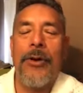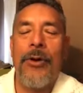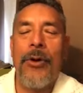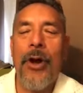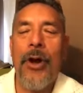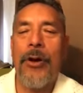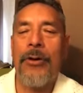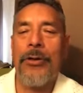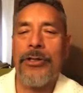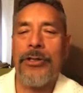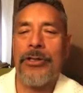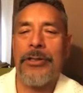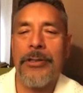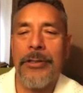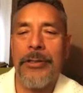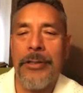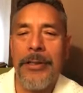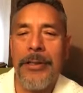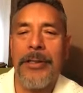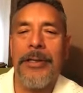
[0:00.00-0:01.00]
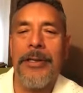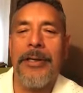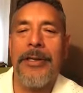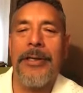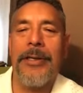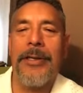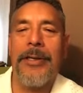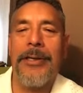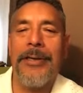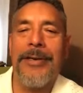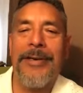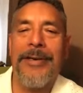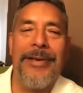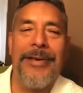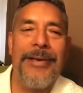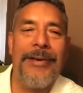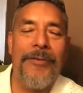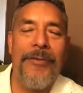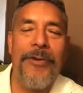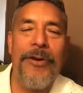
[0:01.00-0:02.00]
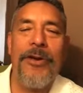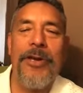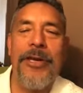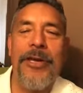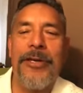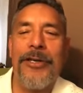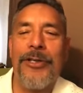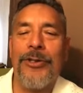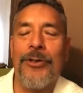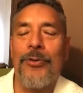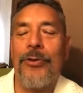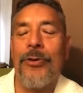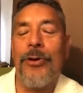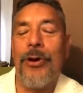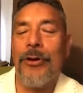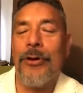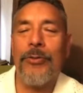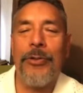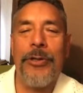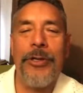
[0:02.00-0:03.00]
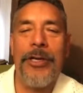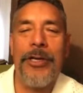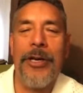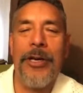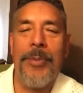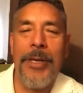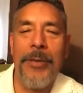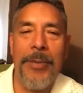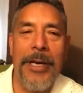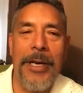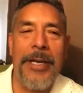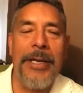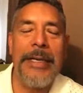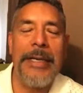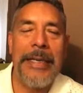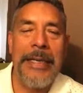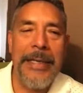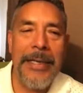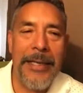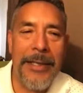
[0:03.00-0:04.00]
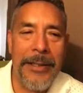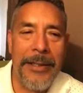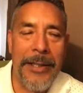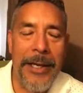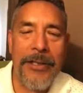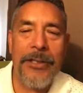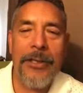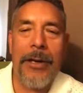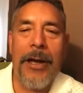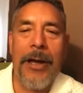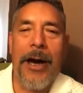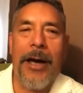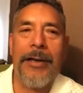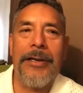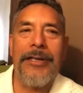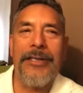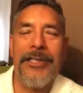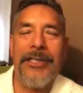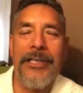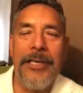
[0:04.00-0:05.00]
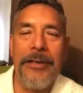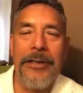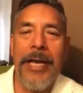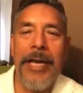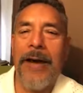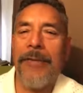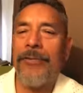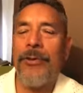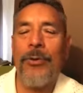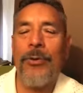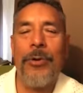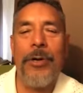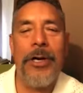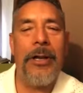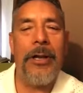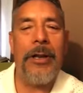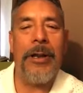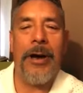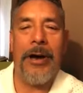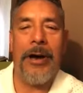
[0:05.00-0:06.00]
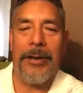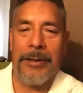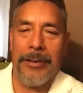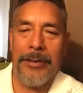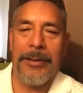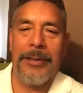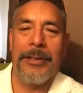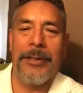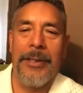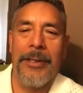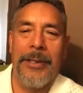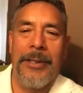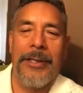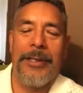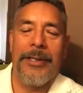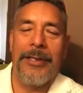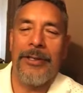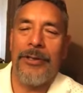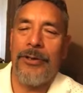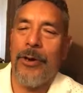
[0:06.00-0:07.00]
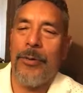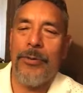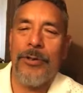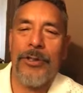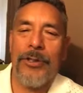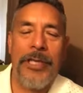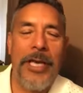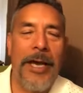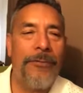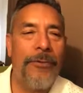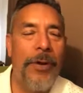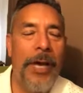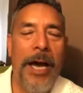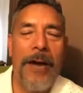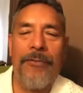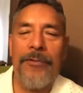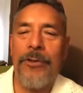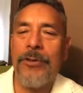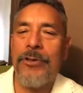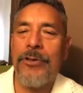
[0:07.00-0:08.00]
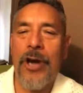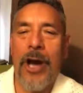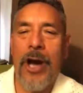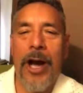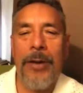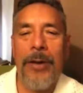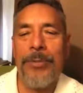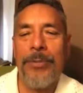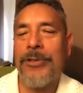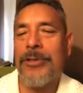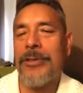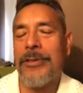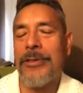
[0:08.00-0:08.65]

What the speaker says: who knows, in a few years, who knows where you're going to be. But it takes a lot because here you have to work a lot. You almost have to have two jobs,